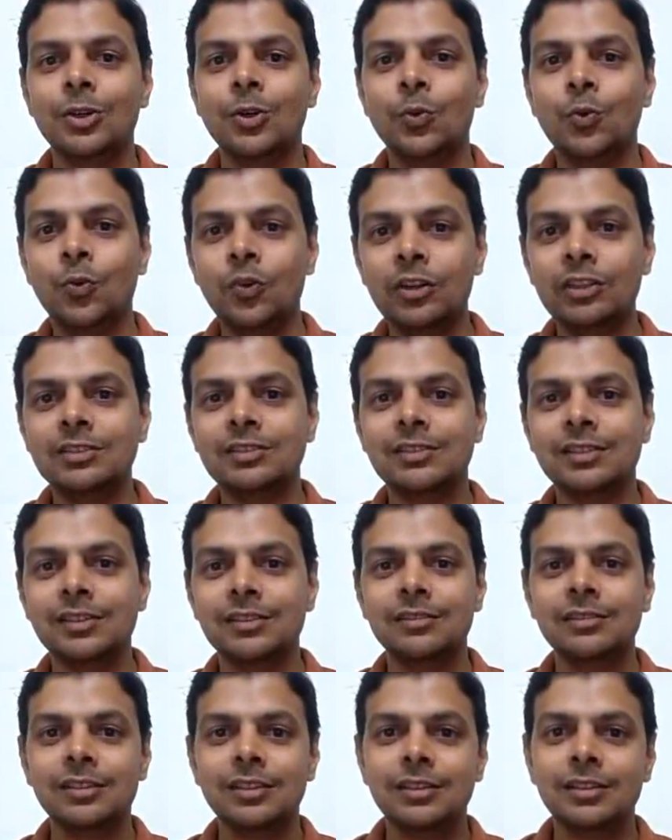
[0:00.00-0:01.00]
First
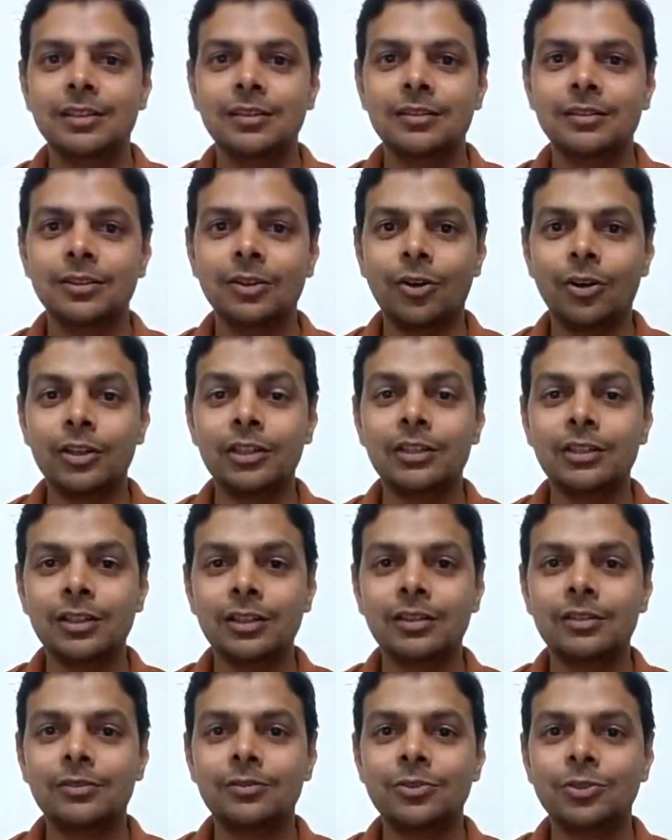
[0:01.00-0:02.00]
is the
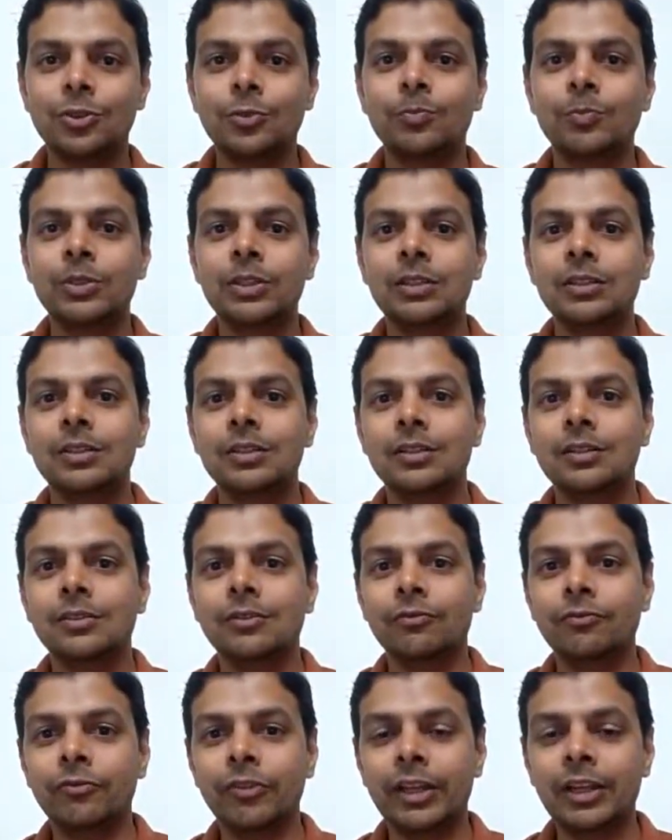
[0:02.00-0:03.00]
auditor should be
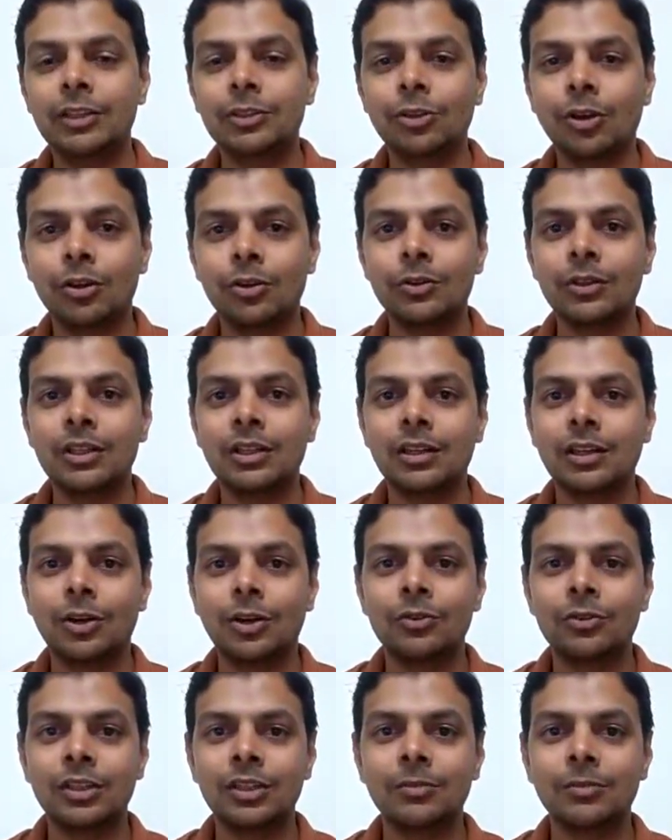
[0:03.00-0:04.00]
very thorough in
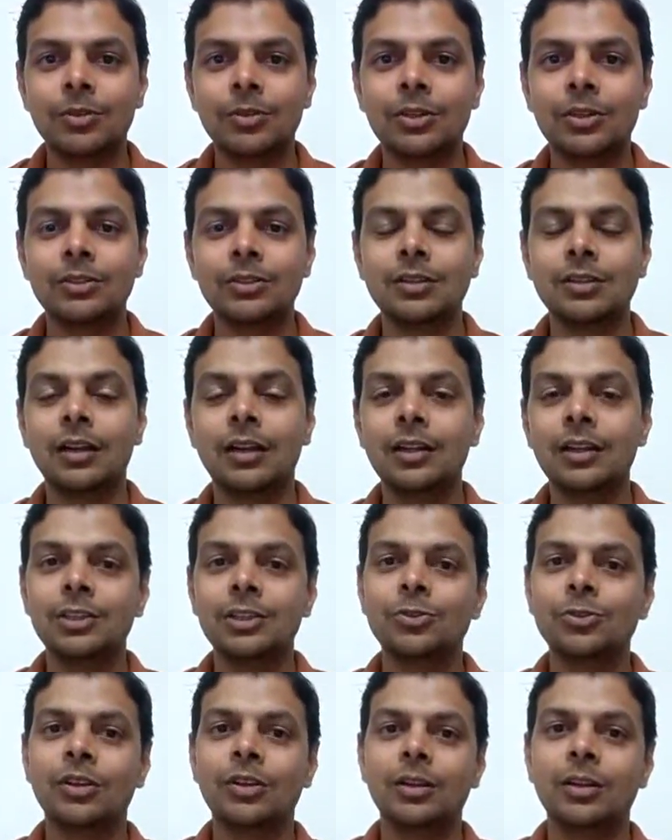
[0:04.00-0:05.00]
accounting, because
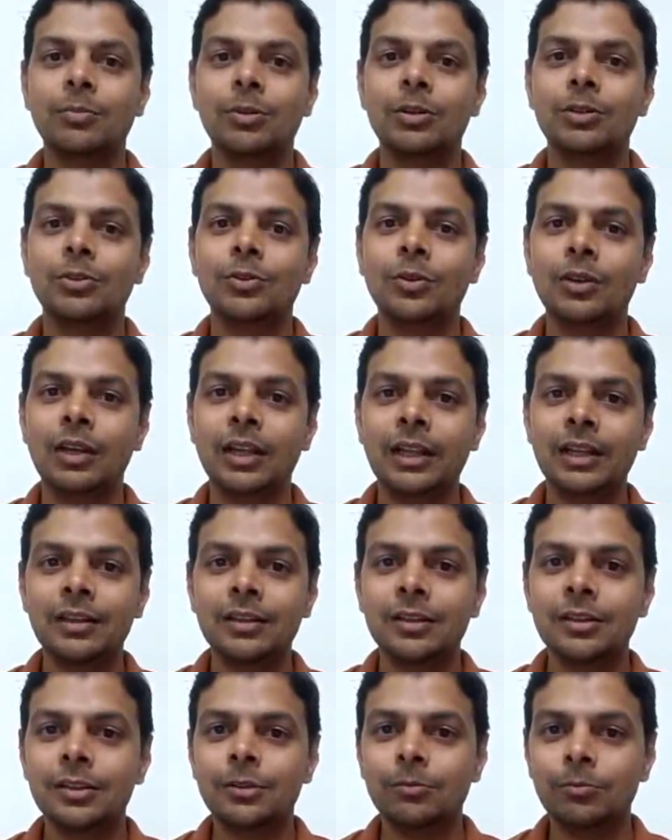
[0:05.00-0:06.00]
unless you are able to
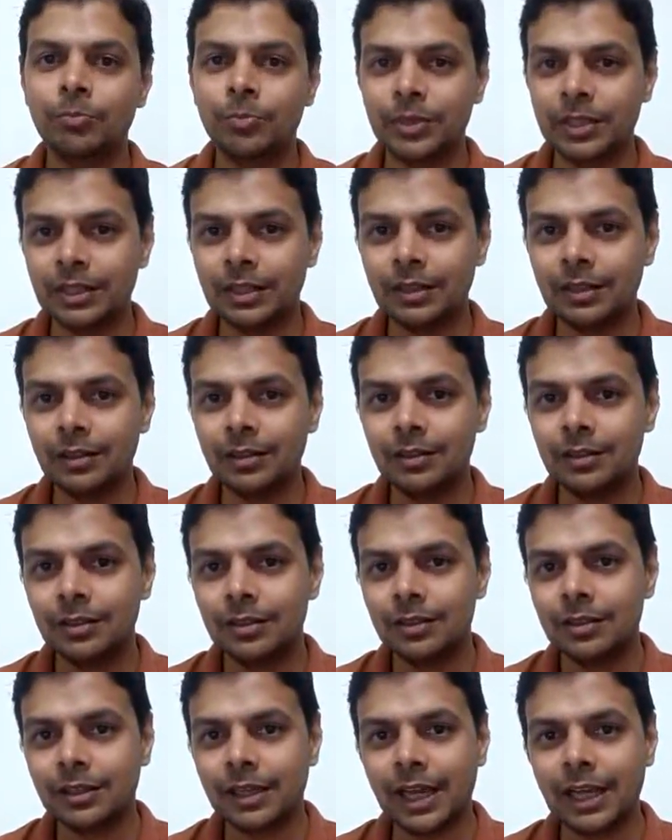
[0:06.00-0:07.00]
link P&L,
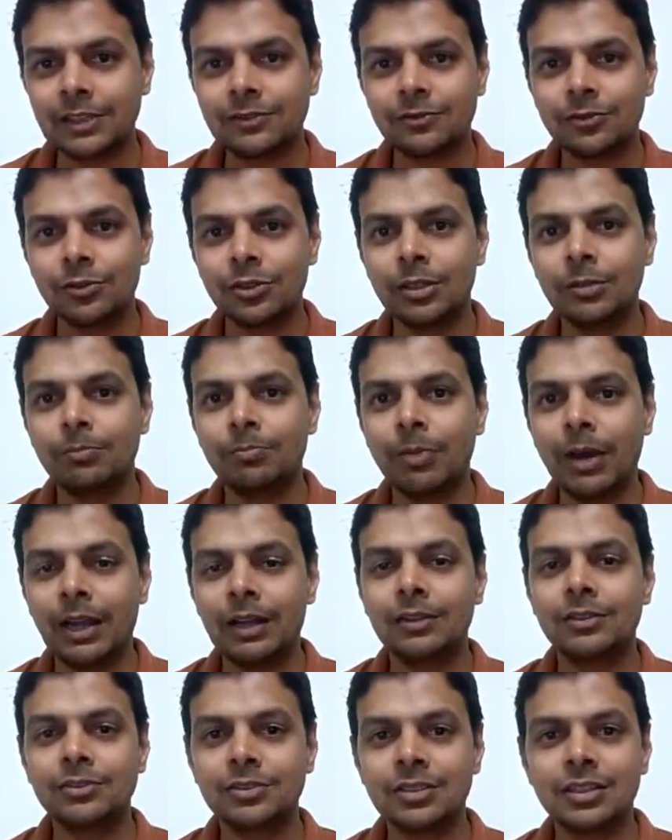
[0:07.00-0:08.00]
cash flow and
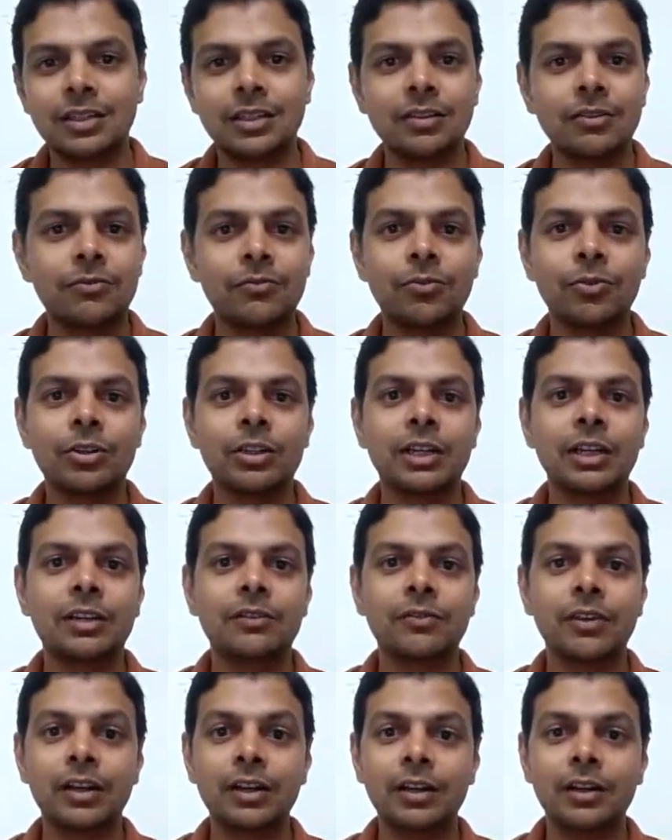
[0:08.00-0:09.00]
balance sheet, it would
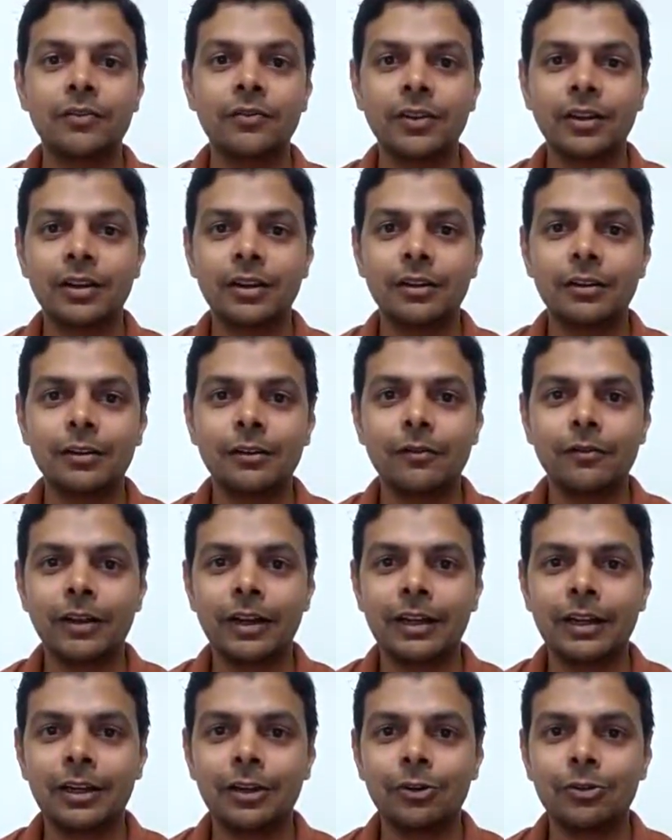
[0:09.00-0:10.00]
get very difficult to
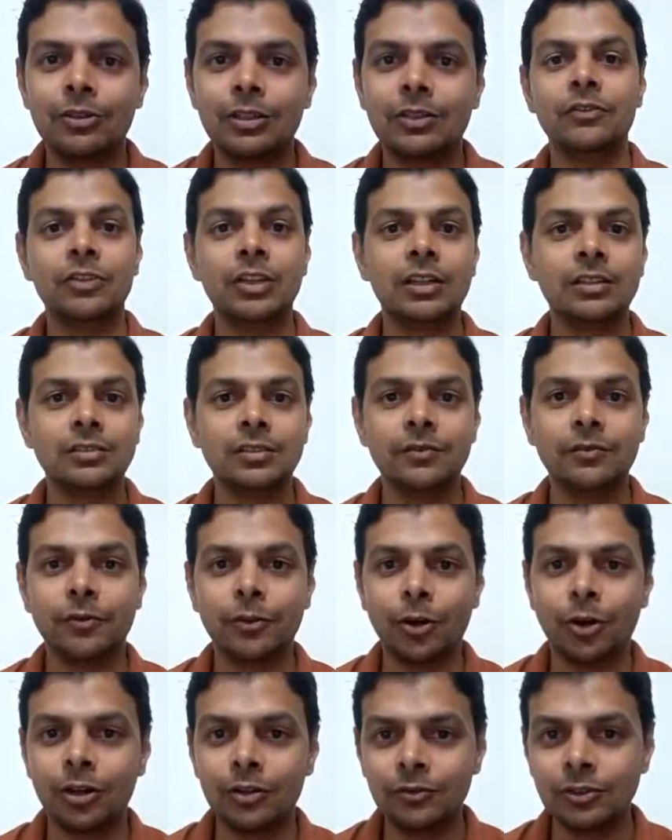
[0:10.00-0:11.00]
find out if there is a
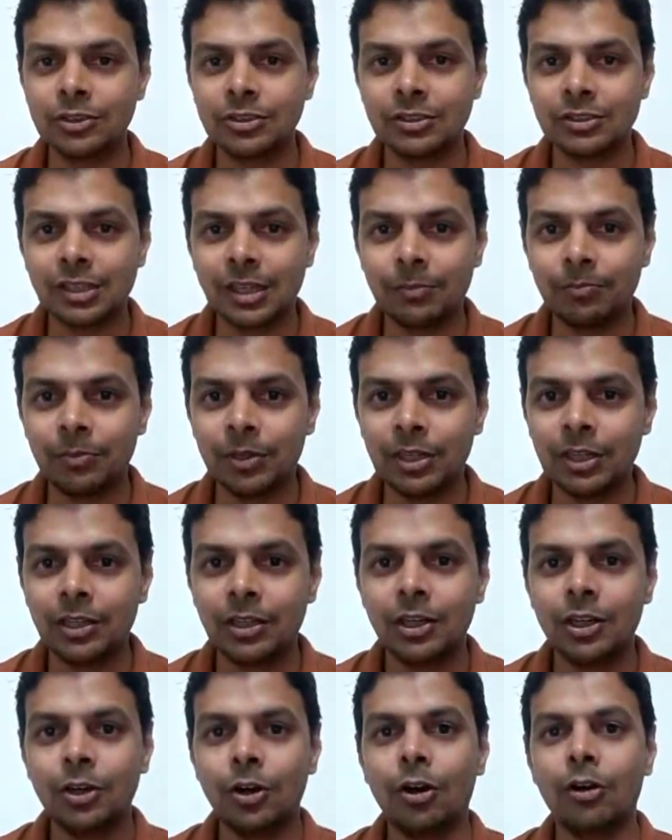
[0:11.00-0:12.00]
fraud which is happening
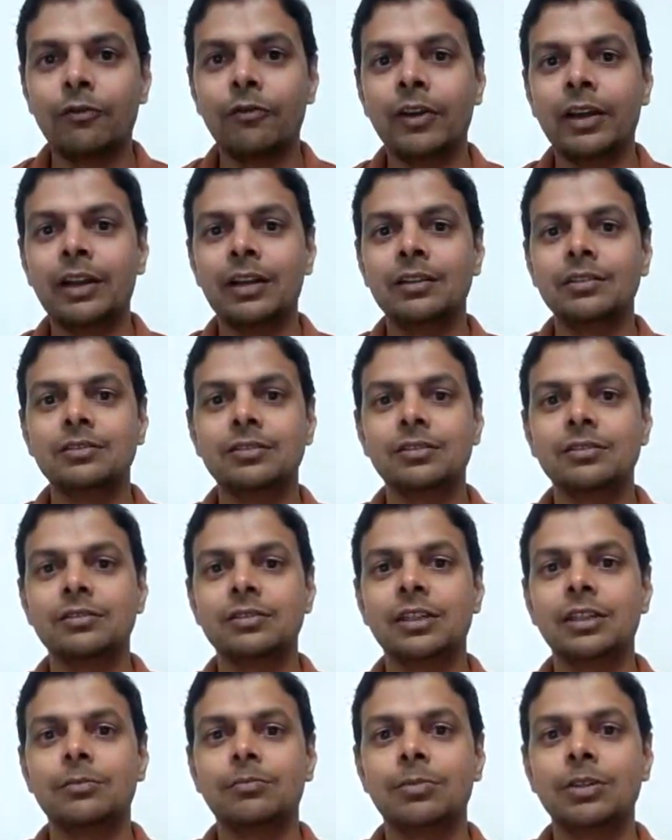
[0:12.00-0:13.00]
or financial
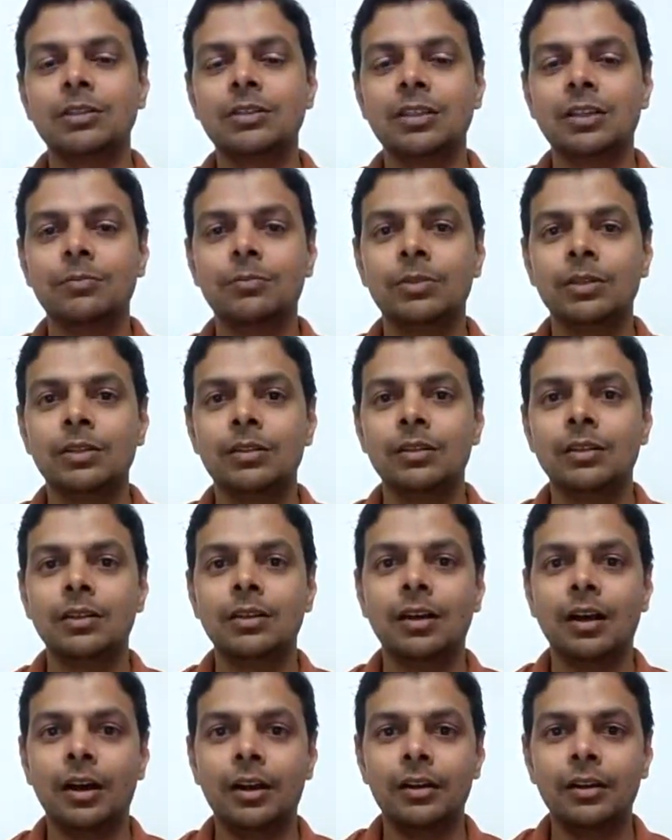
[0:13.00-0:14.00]
statements have been
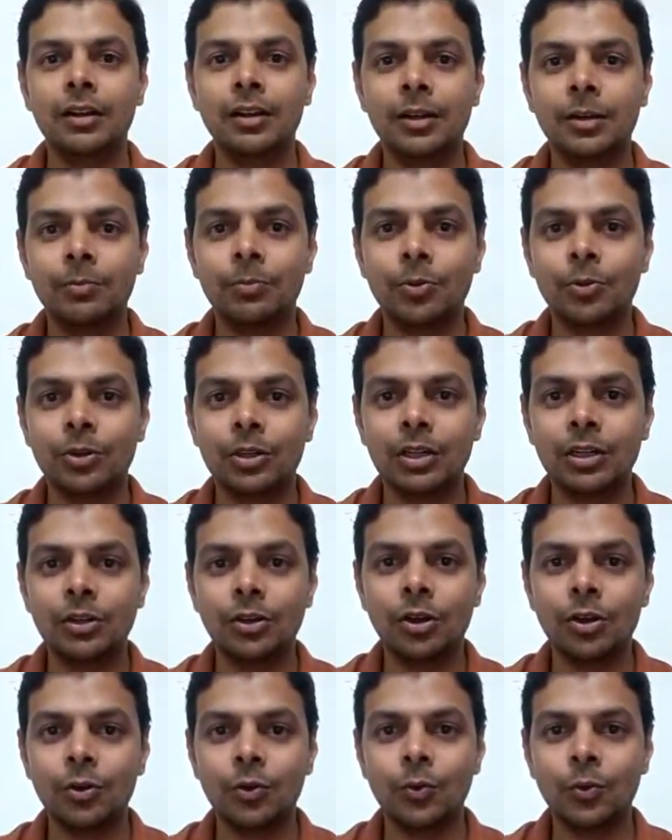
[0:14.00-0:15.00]
underreported
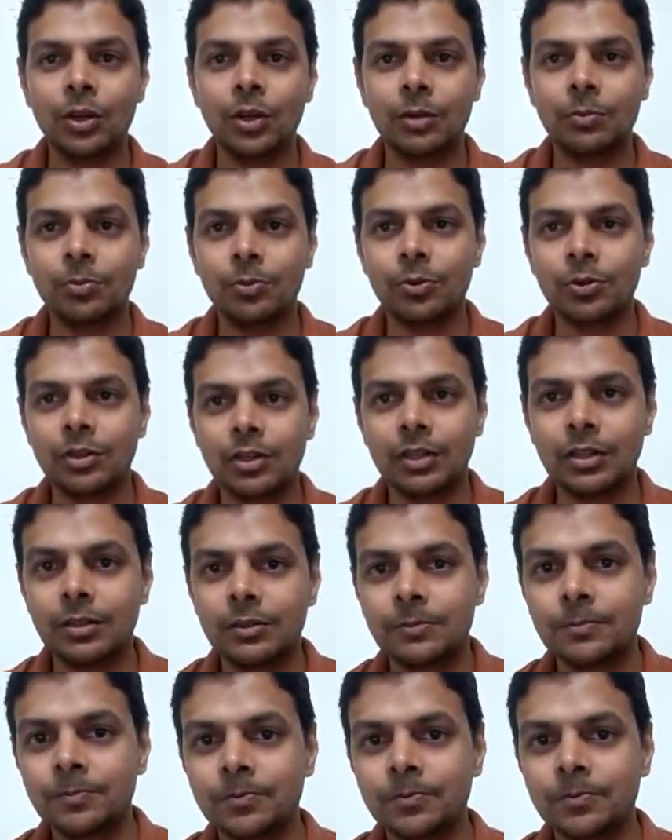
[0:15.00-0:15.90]
or overreported.